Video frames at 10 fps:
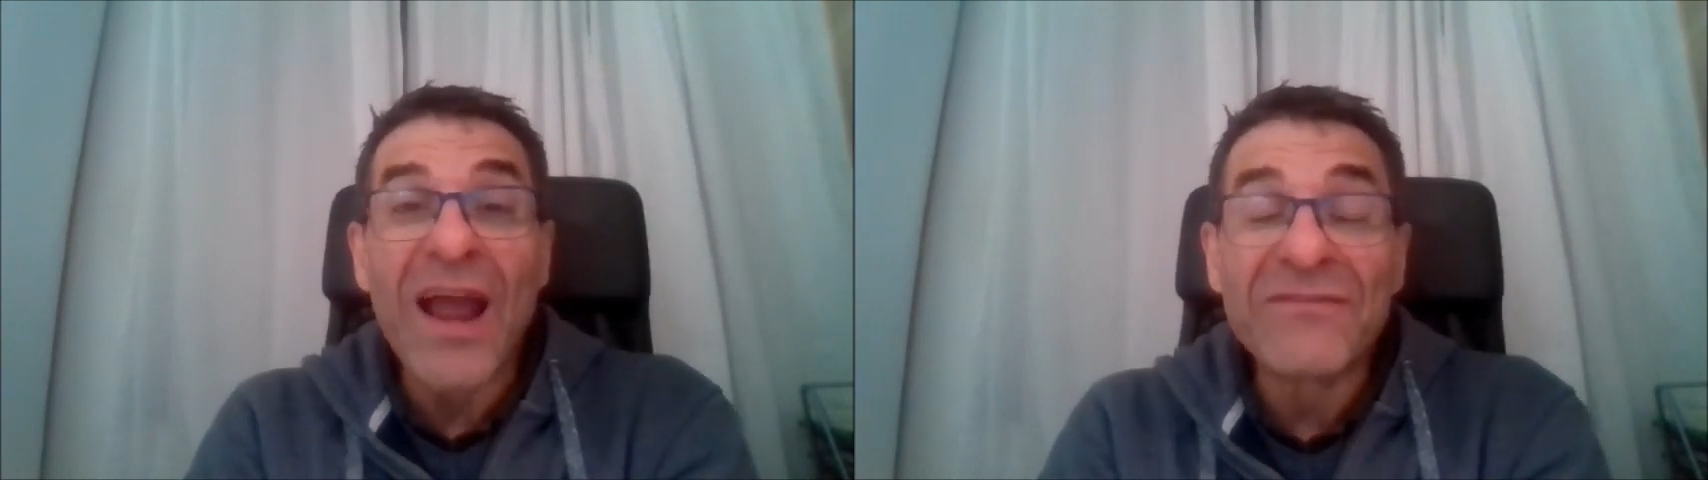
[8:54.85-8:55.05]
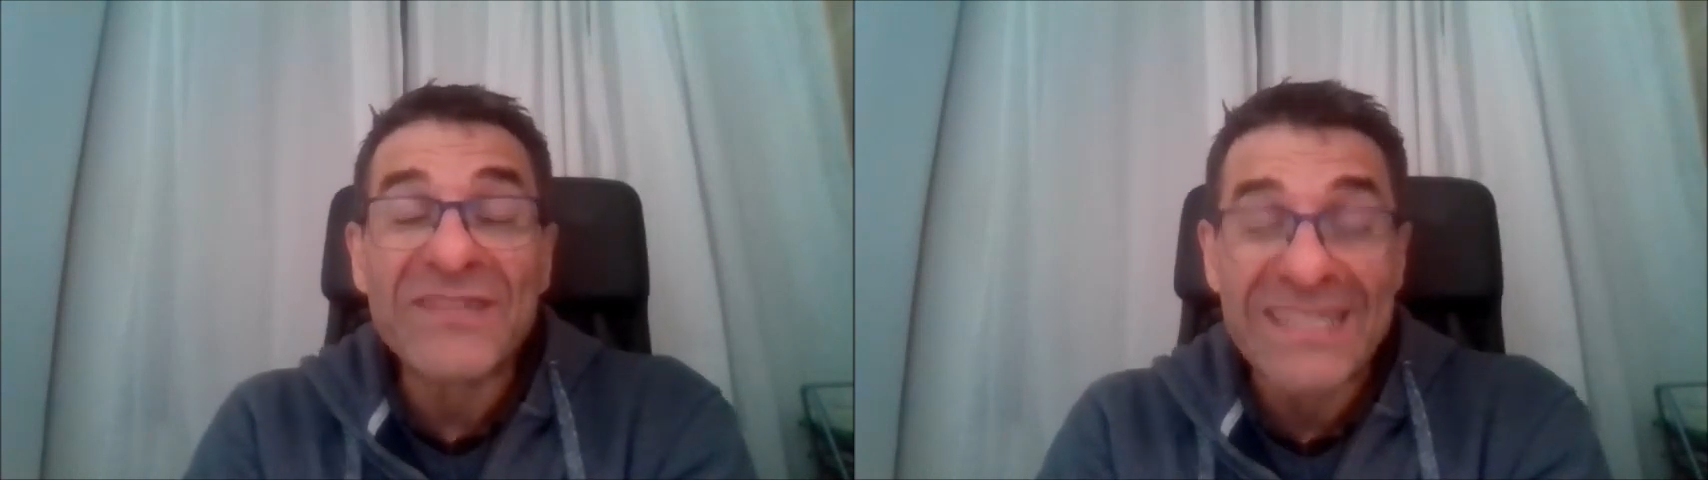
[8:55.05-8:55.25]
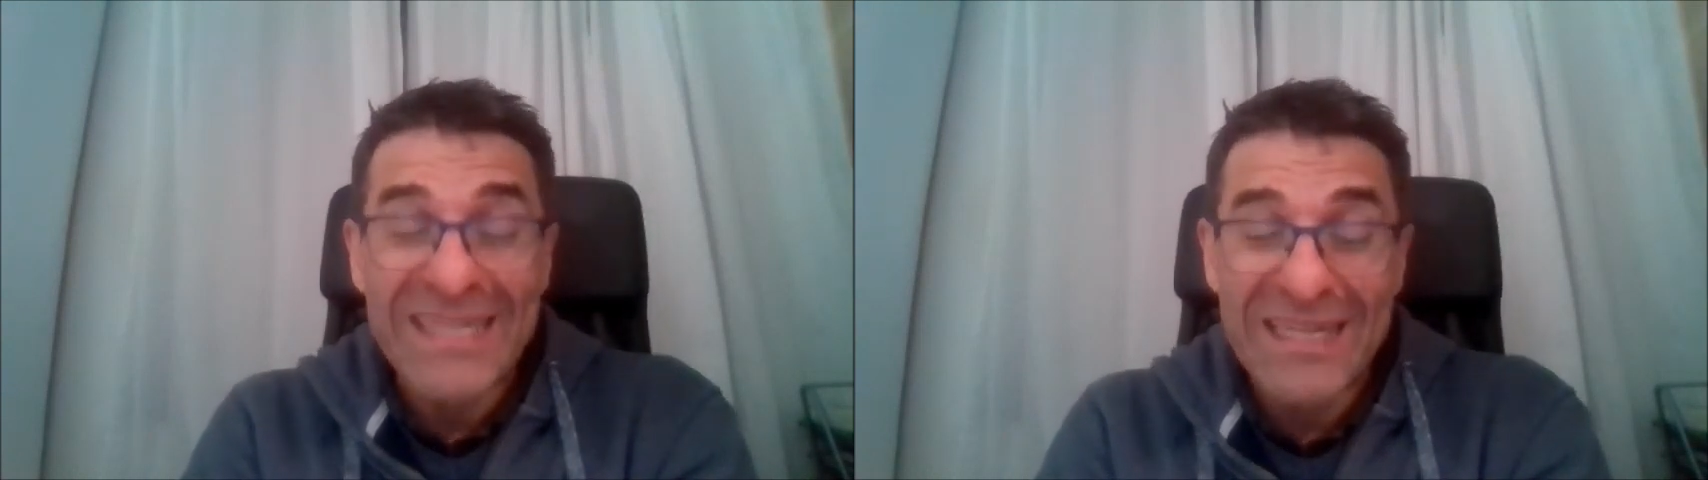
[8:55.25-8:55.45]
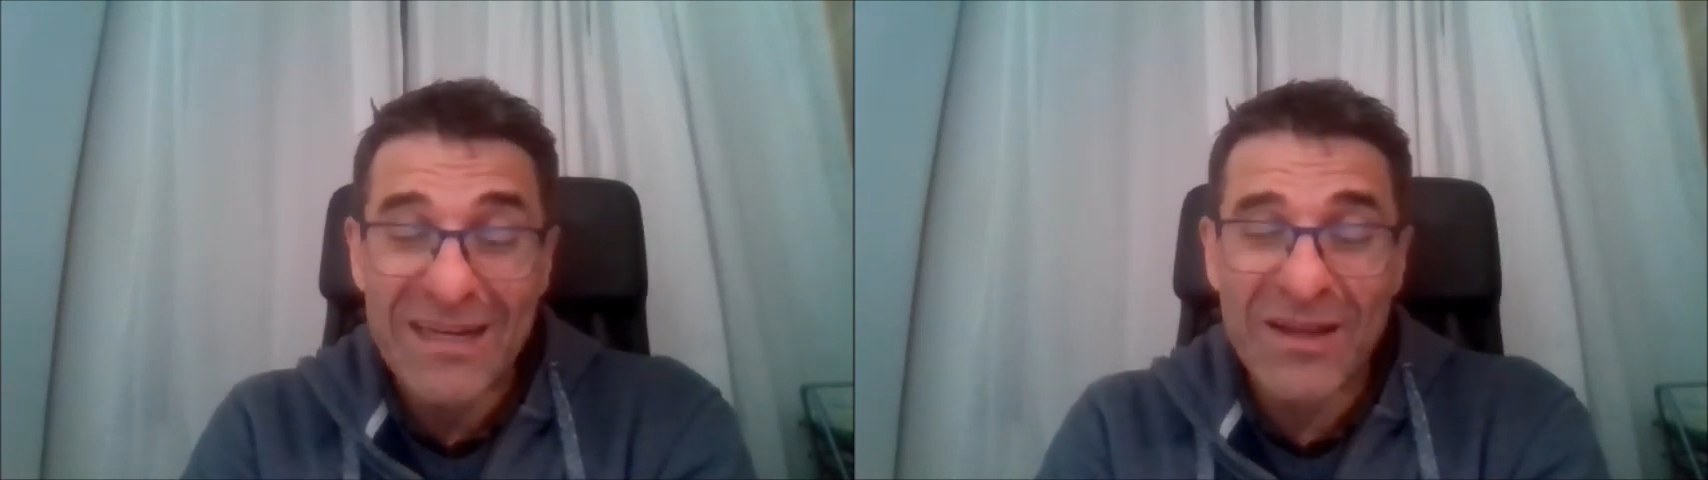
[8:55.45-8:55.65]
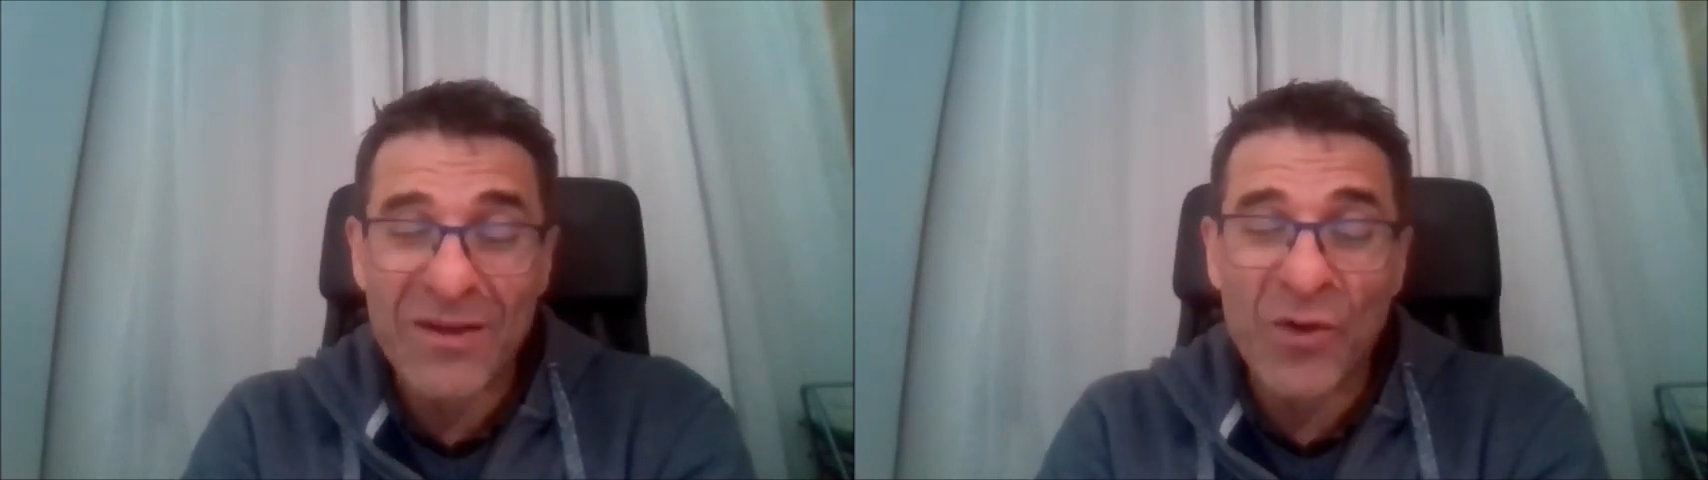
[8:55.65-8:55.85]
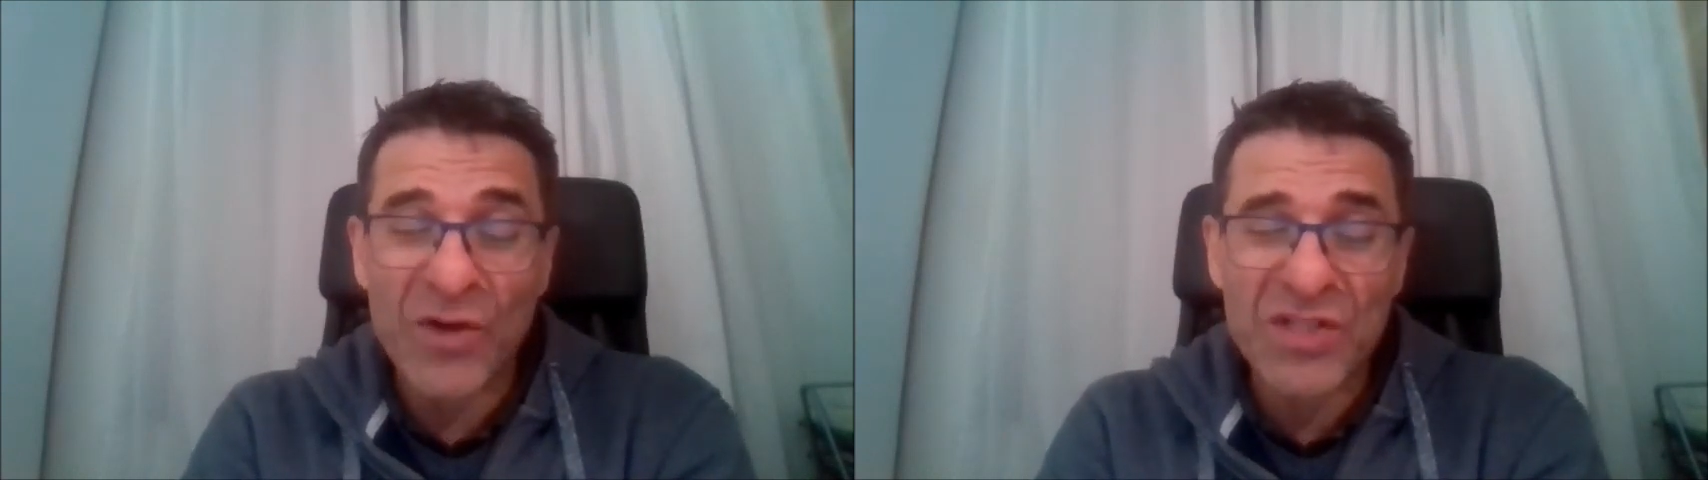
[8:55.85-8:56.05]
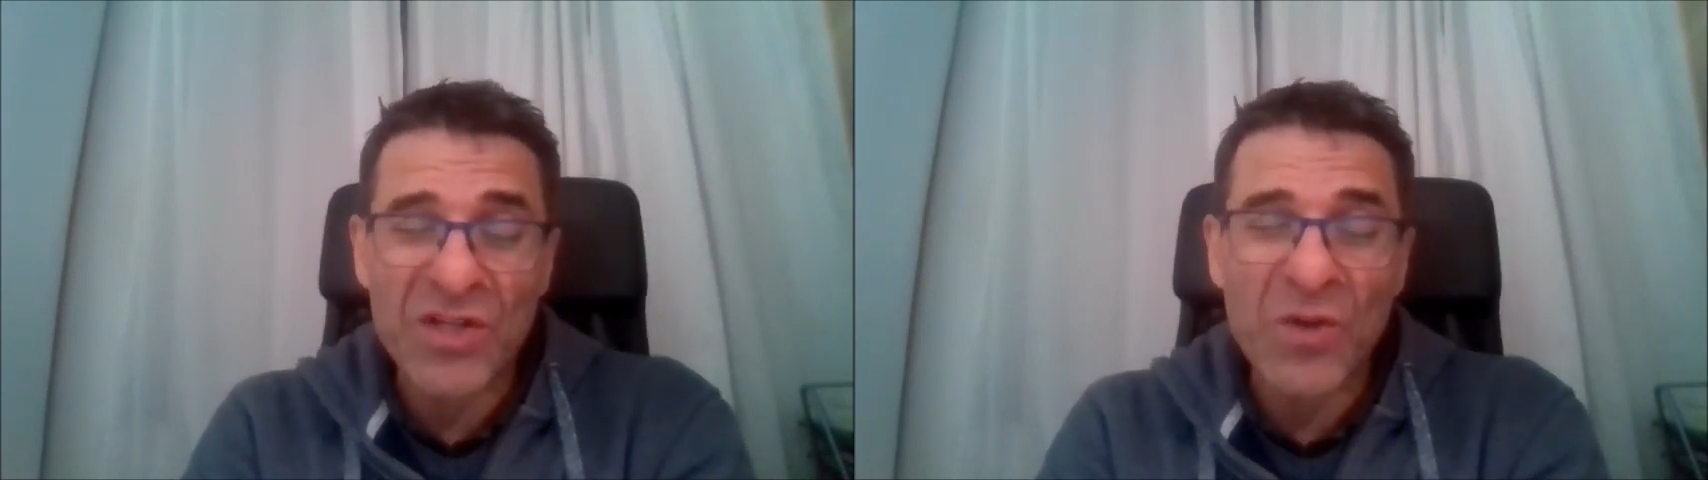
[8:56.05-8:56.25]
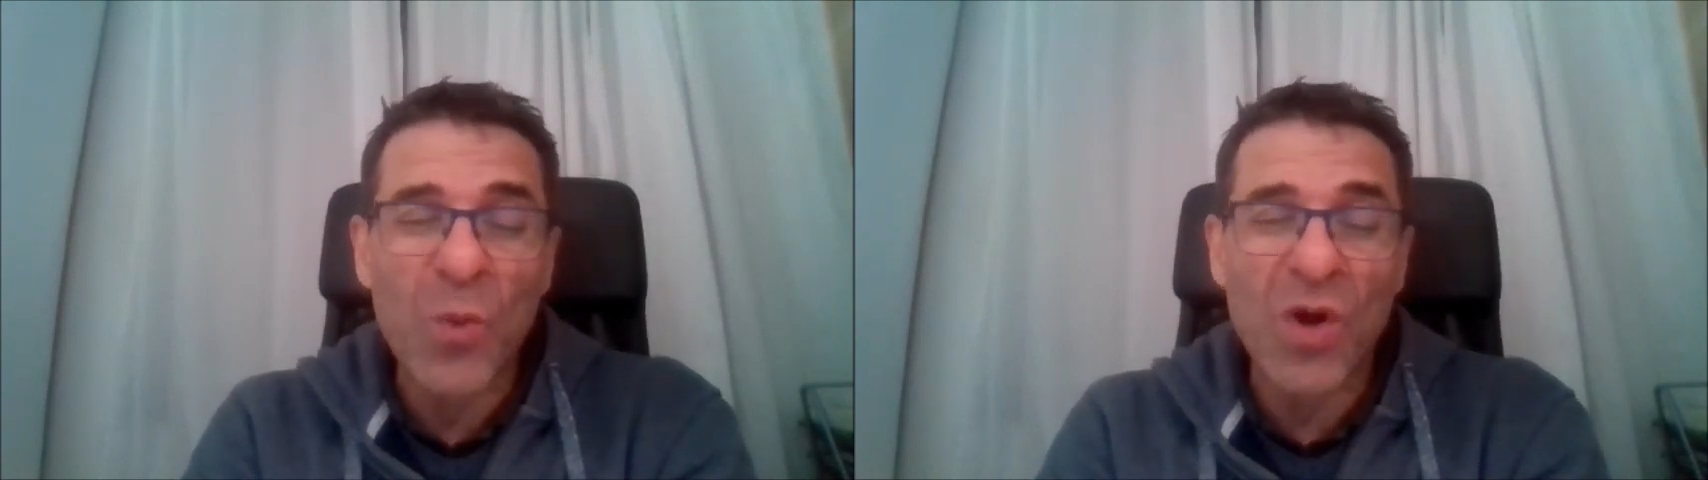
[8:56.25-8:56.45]
I've seen uh,
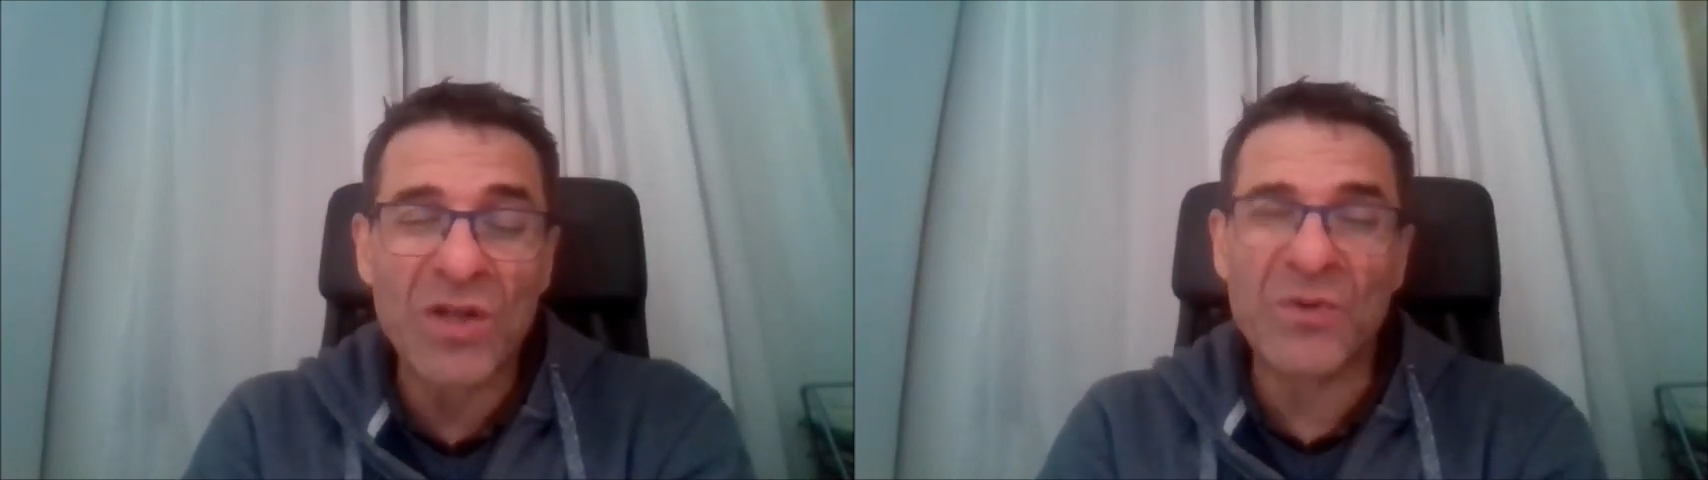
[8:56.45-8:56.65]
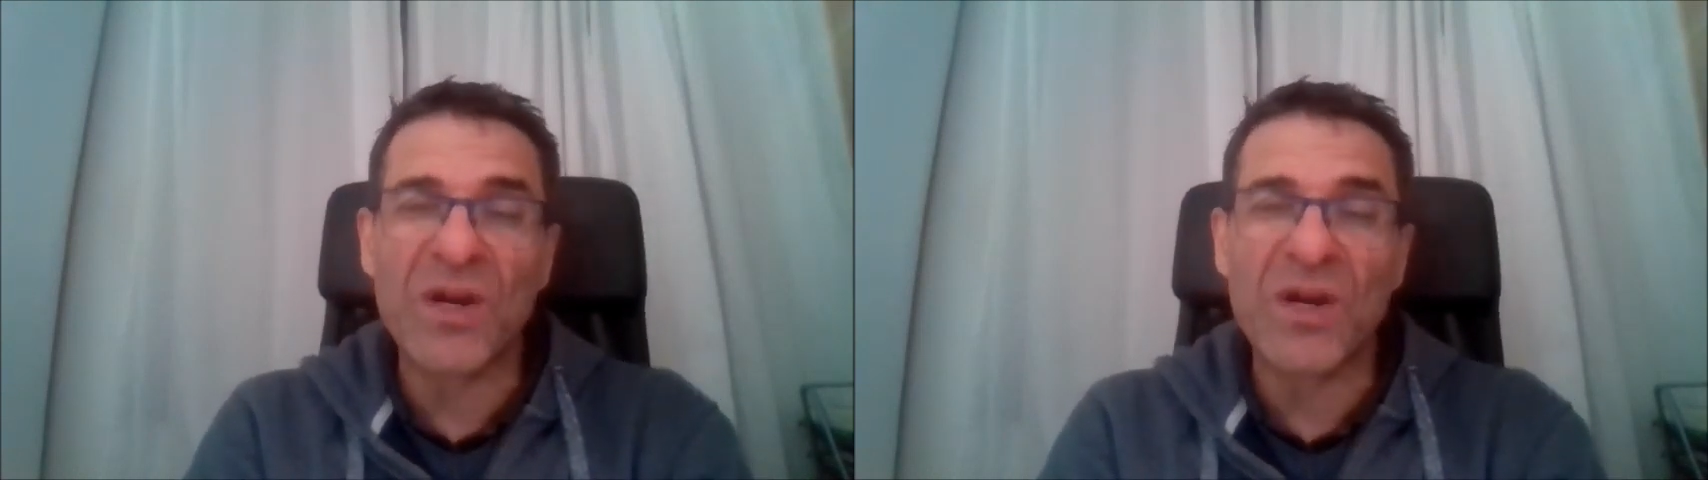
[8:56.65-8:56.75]
original ones